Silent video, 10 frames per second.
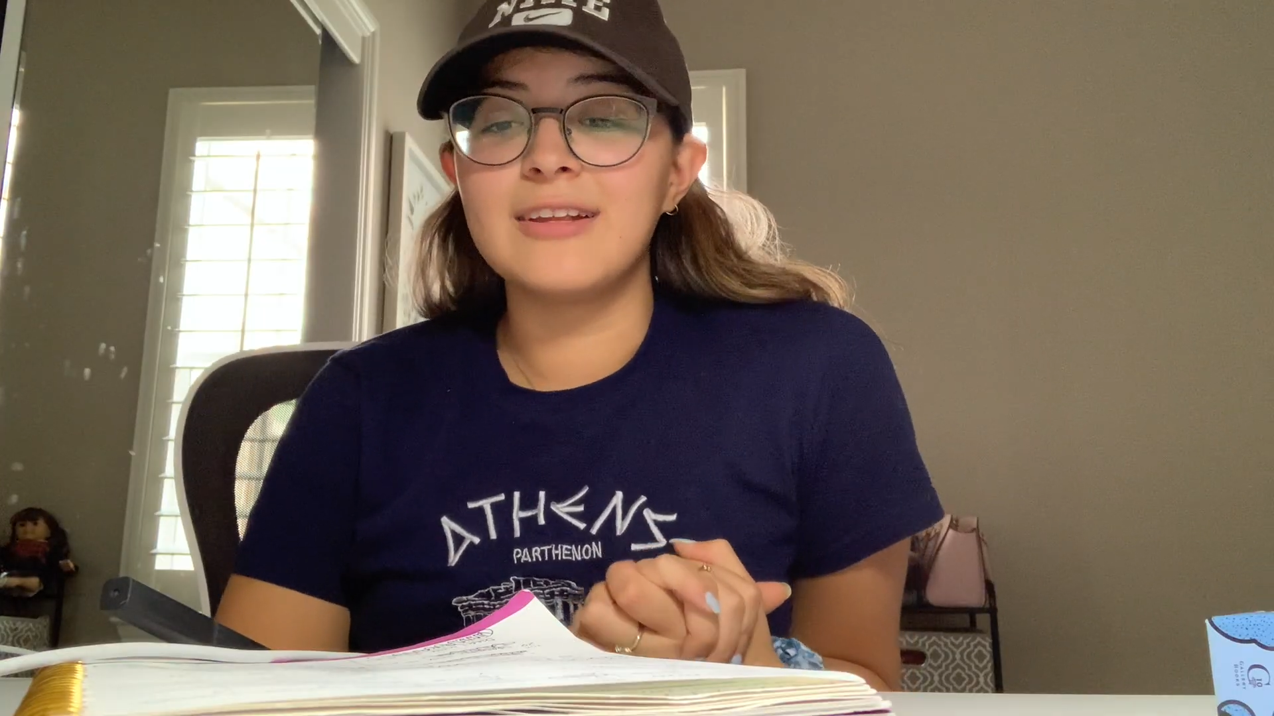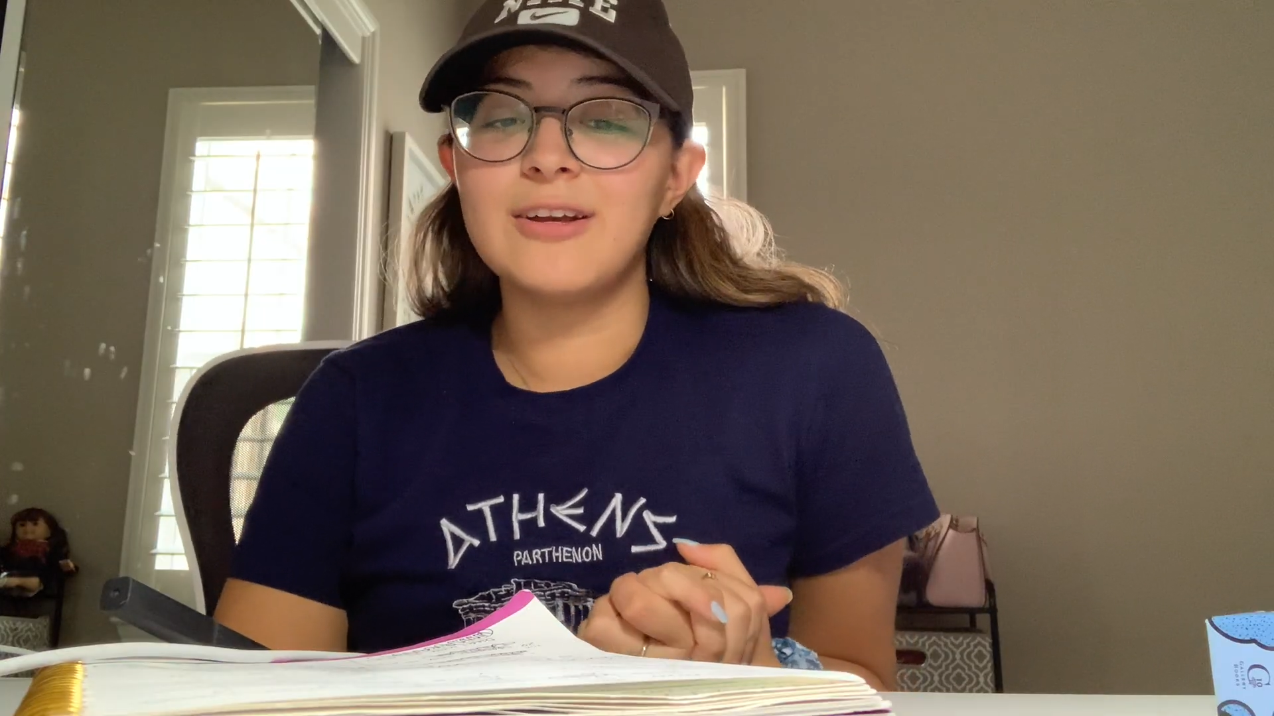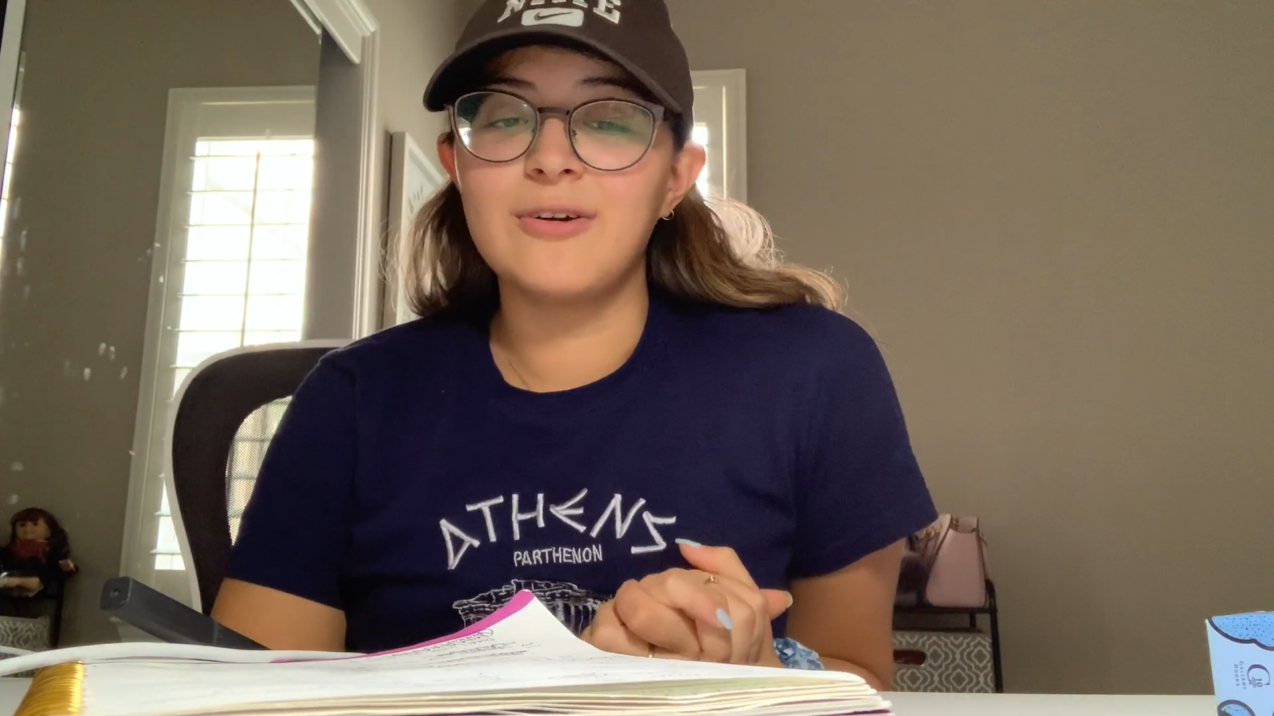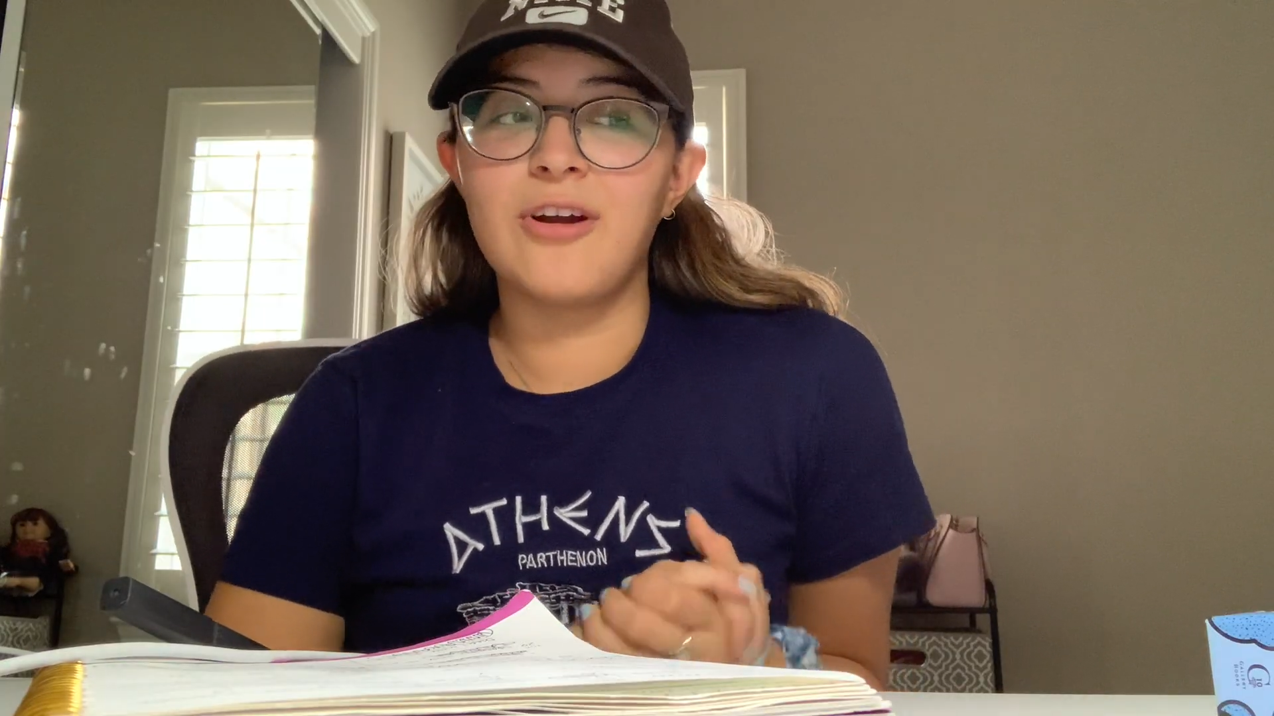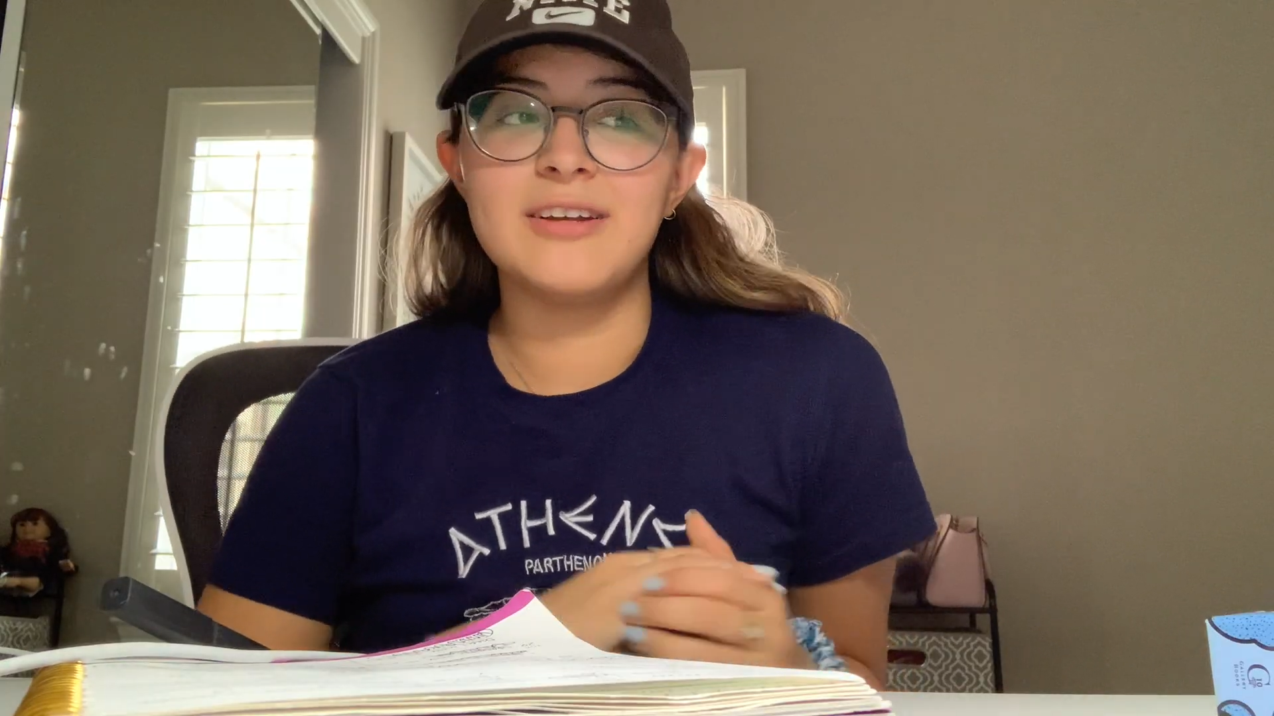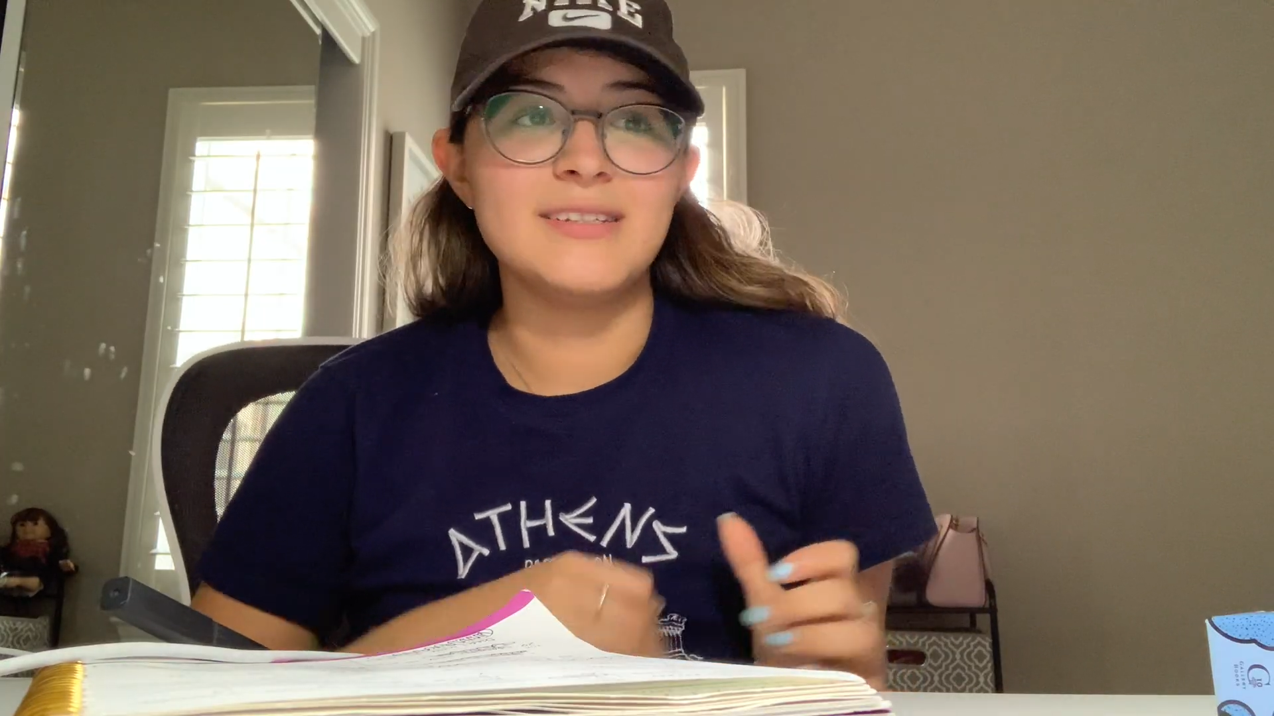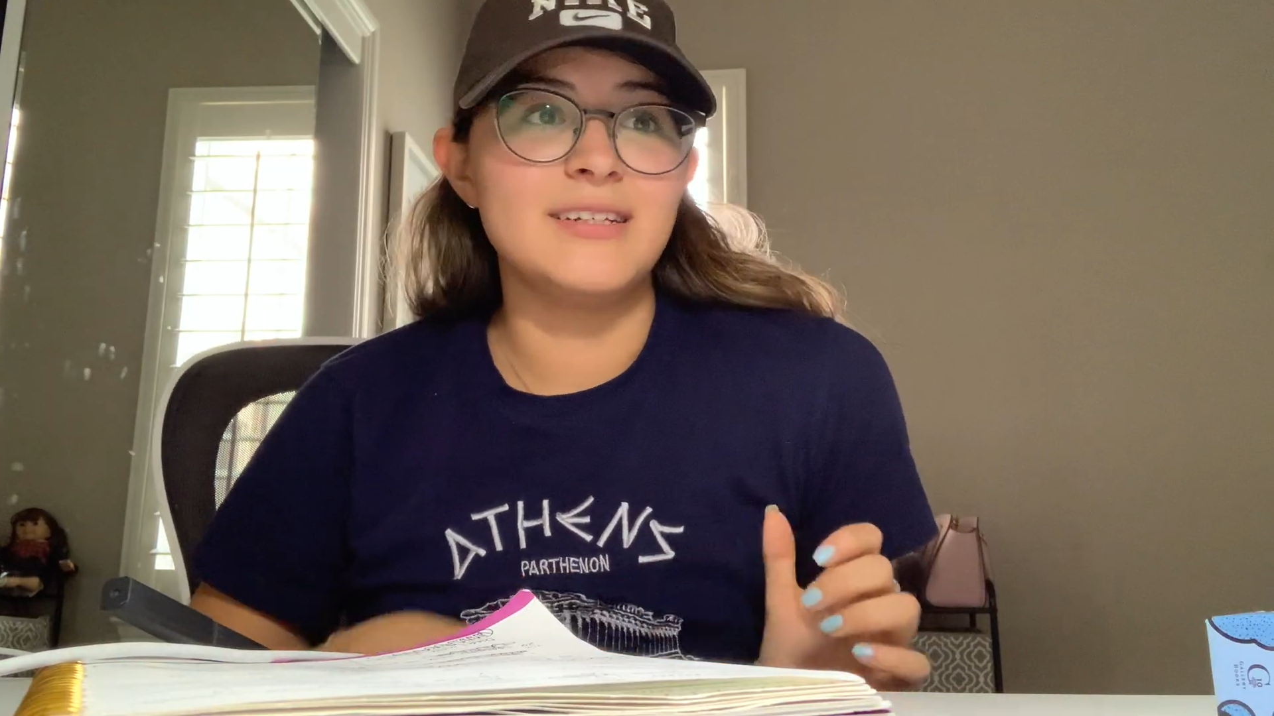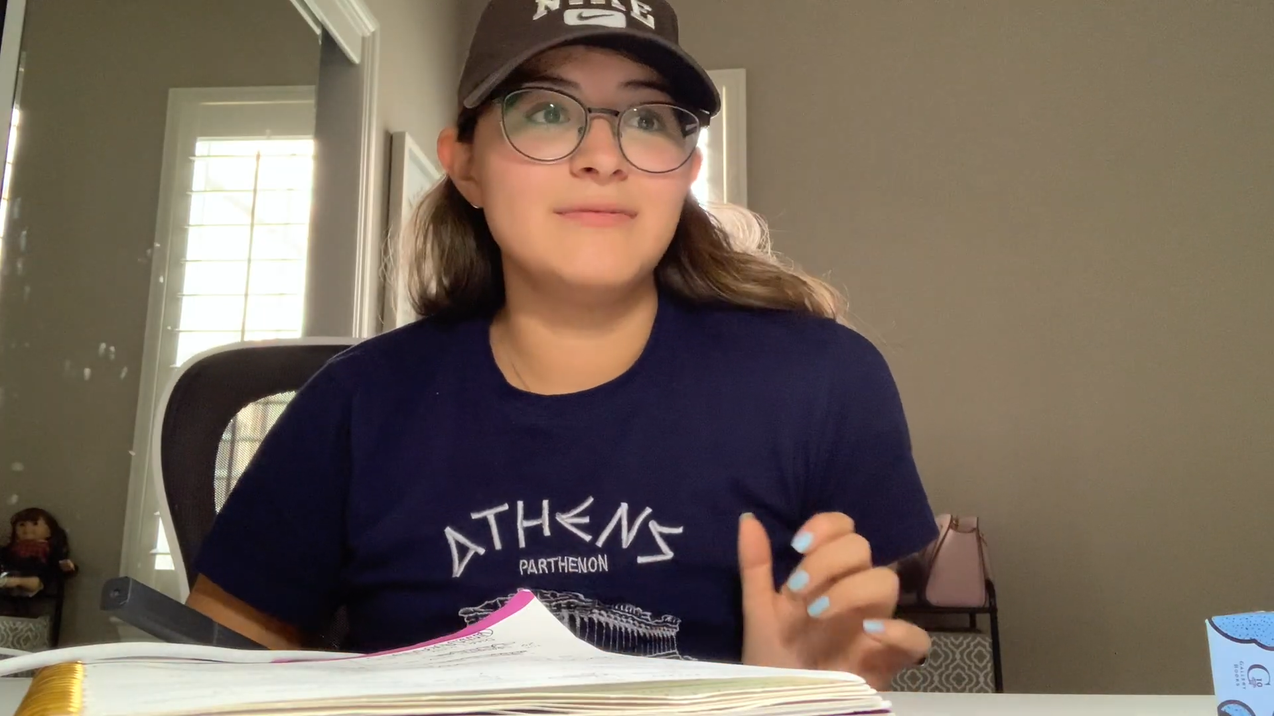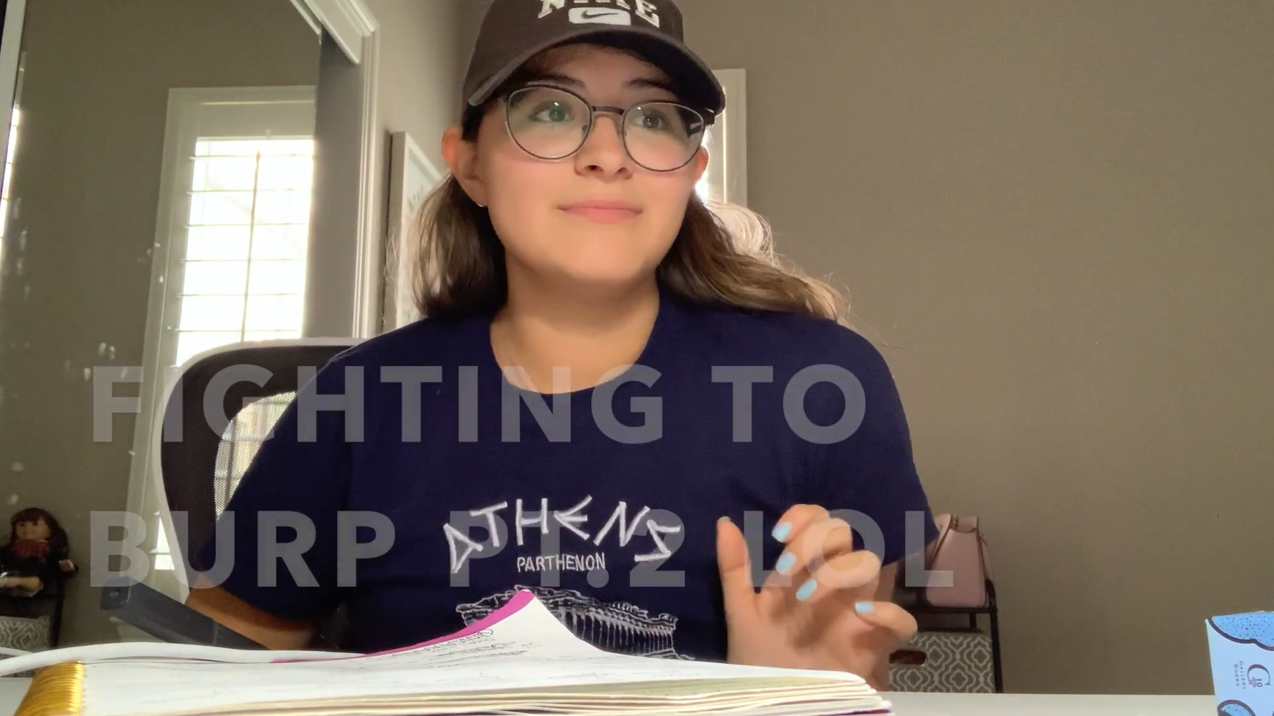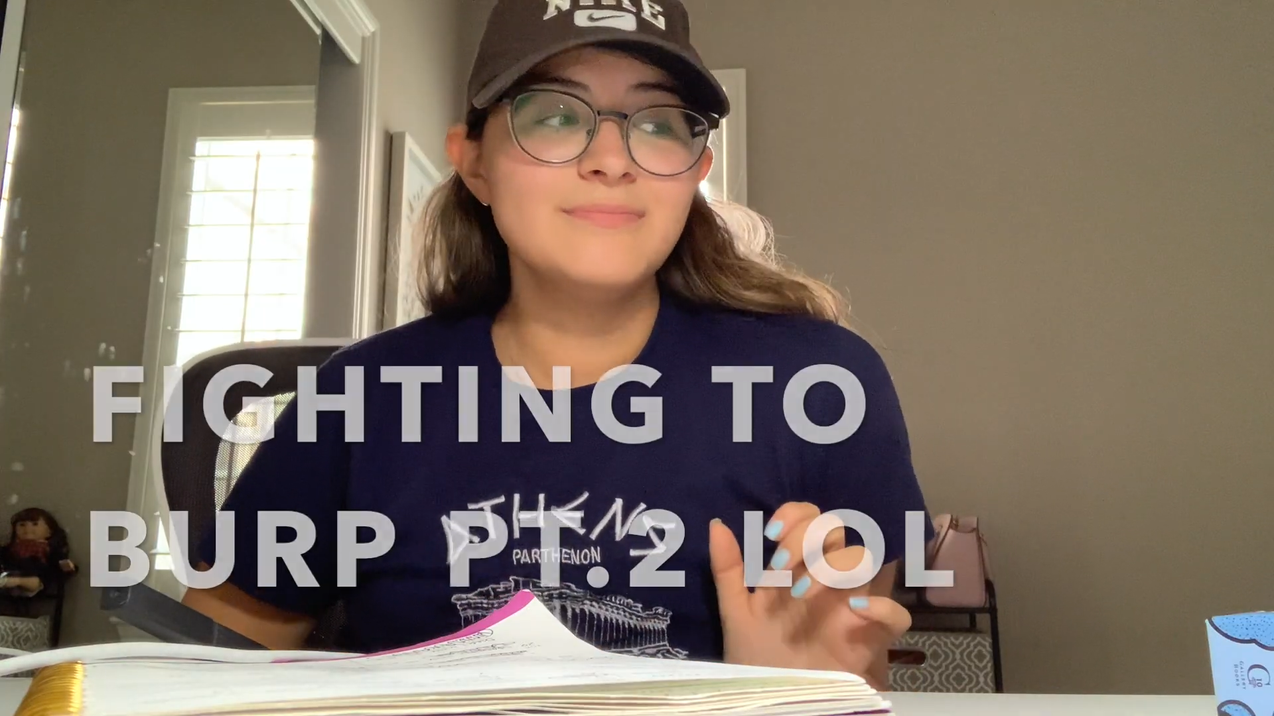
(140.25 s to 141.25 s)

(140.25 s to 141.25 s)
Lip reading: go crazy